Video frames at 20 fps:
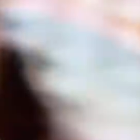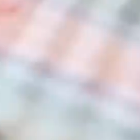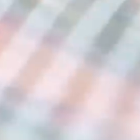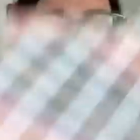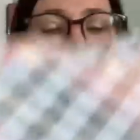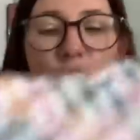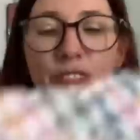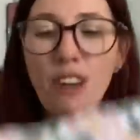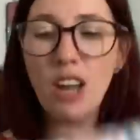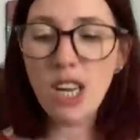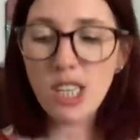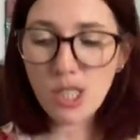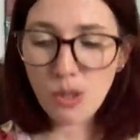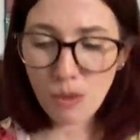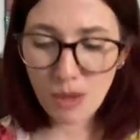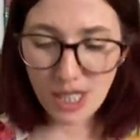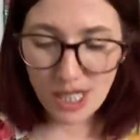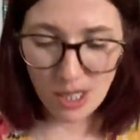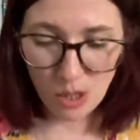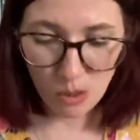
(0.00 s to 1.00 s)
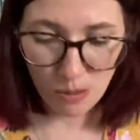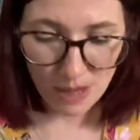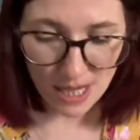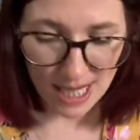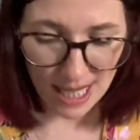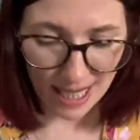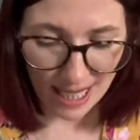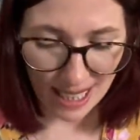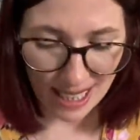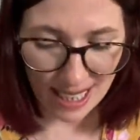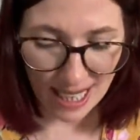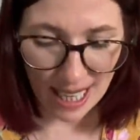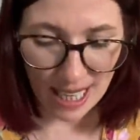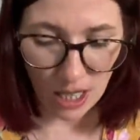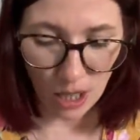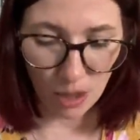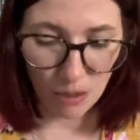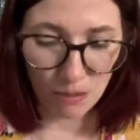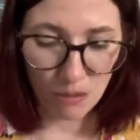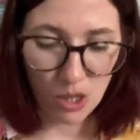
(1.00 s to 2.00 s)
The first one is almost like a
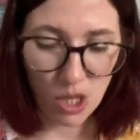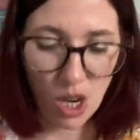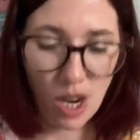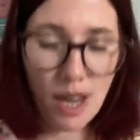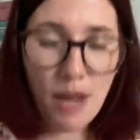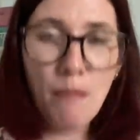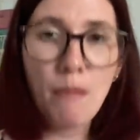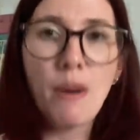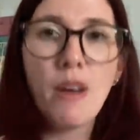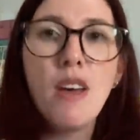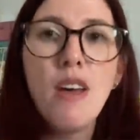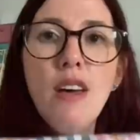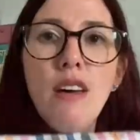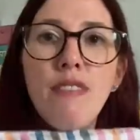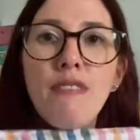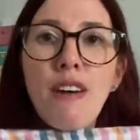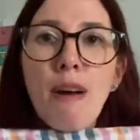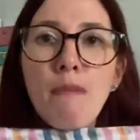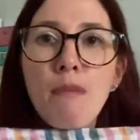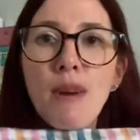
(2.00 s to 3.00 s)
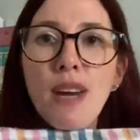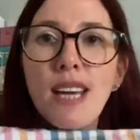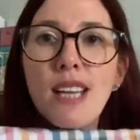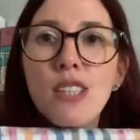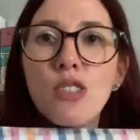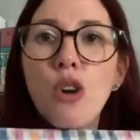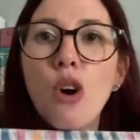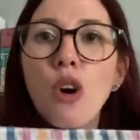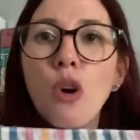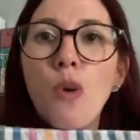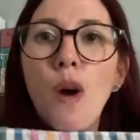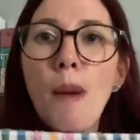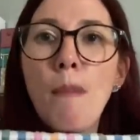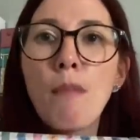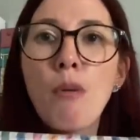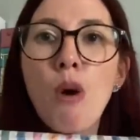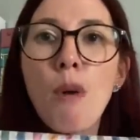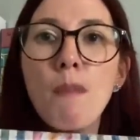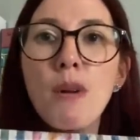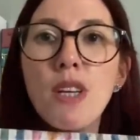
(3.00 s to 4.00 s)
gingham type fabric. It's got quite a
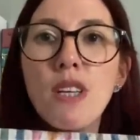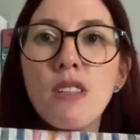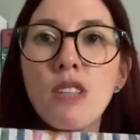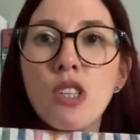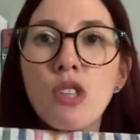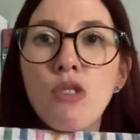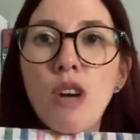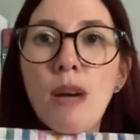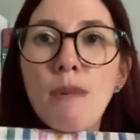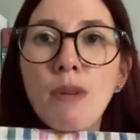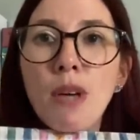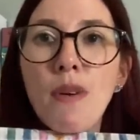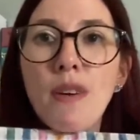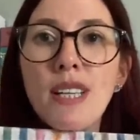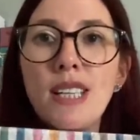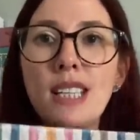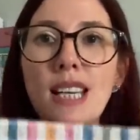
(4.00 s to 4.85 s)
prominent stripe going